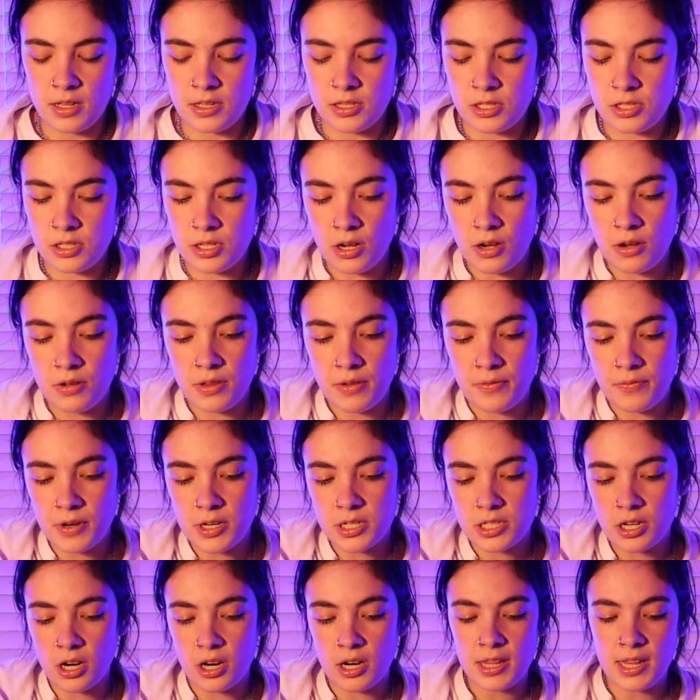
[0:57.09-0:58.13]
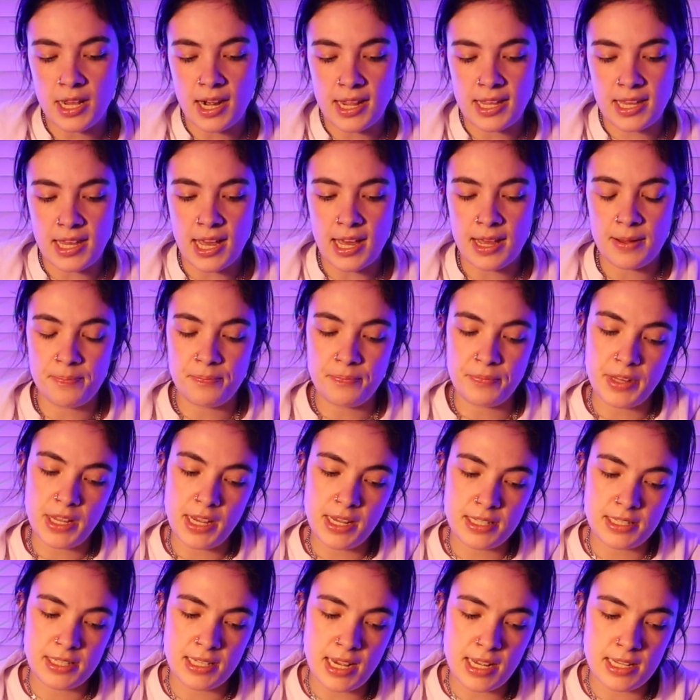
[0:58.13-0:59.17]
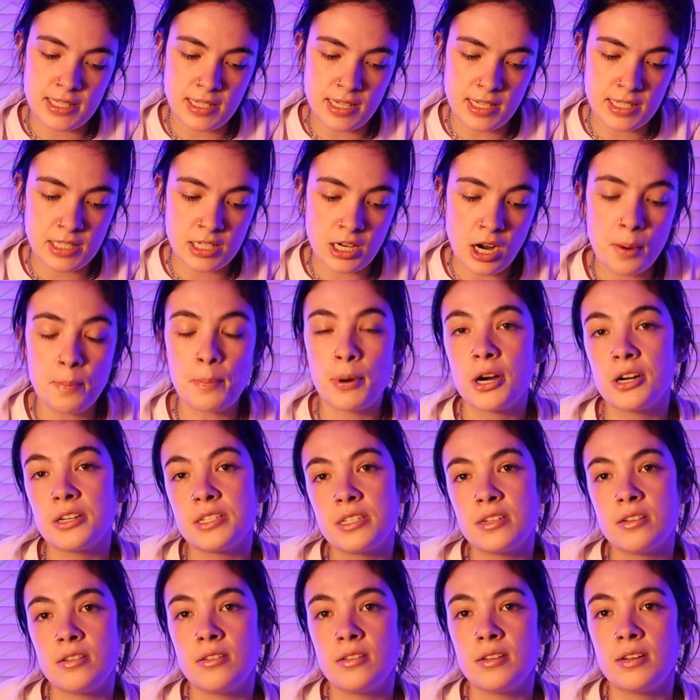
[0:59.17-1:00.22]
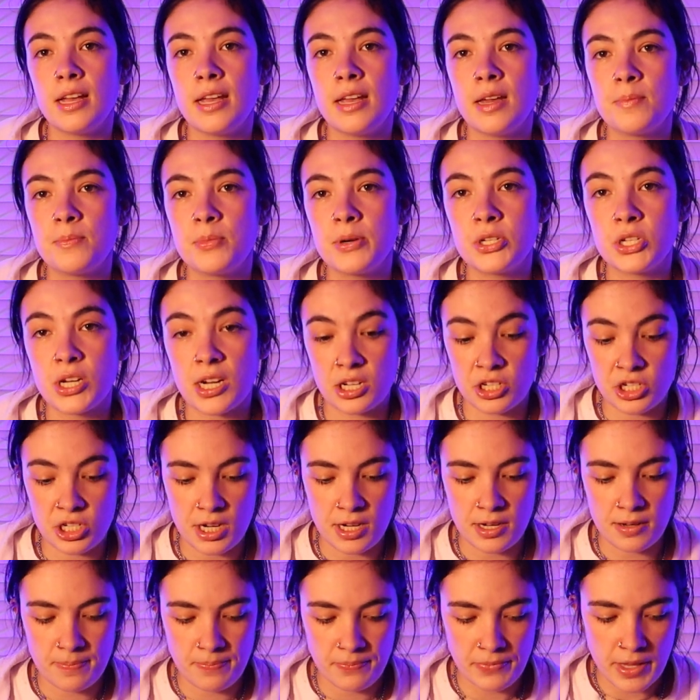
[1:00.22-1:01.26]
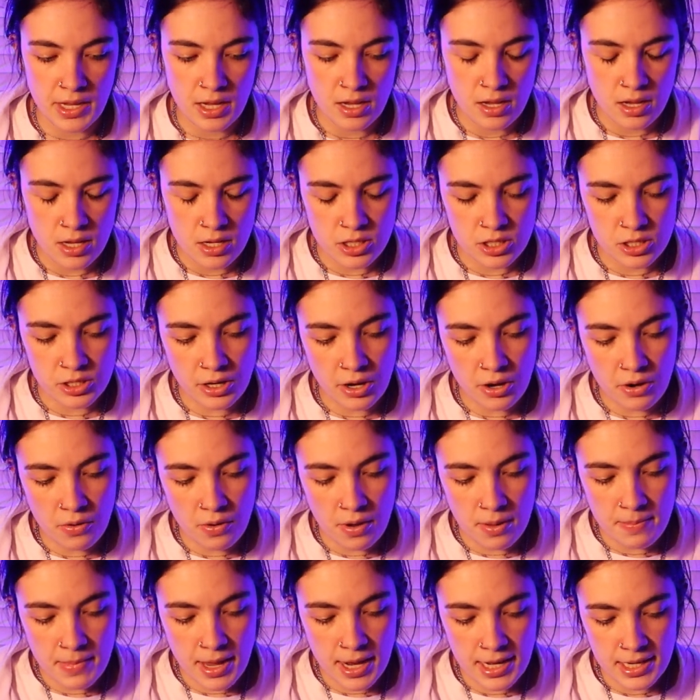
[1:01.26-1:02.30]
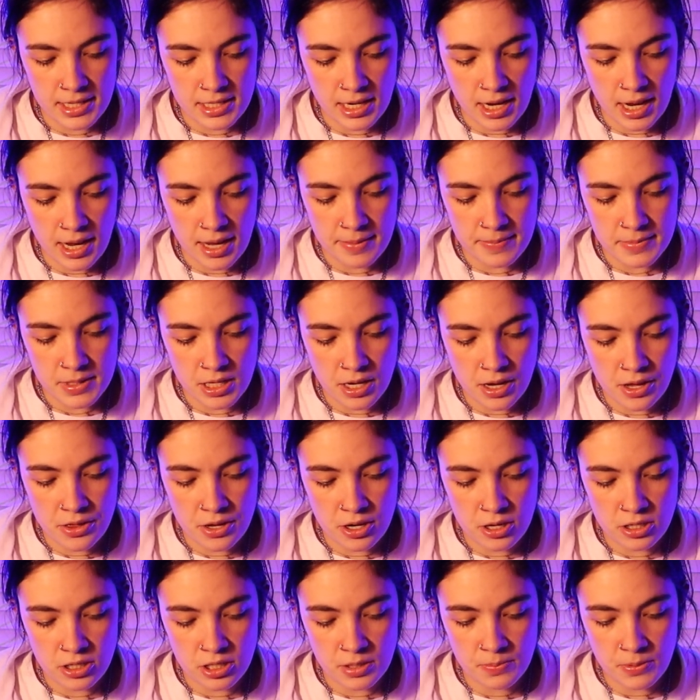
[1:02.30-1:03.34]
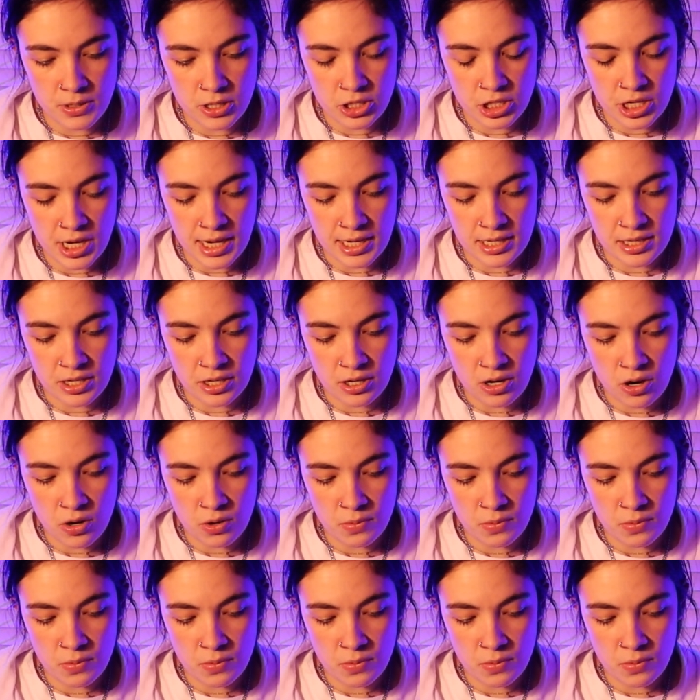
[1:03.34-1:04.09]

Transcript: So the first card that I get, it says, it's not personal and projection. So many times others project their